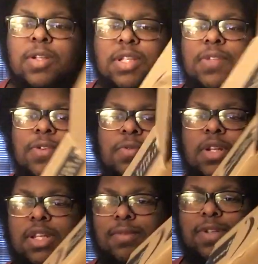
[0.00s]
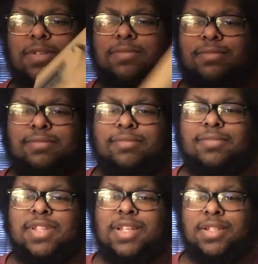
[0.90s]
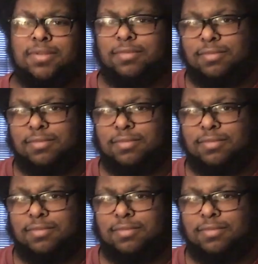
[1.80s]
first things first, we're gonna get rid of this.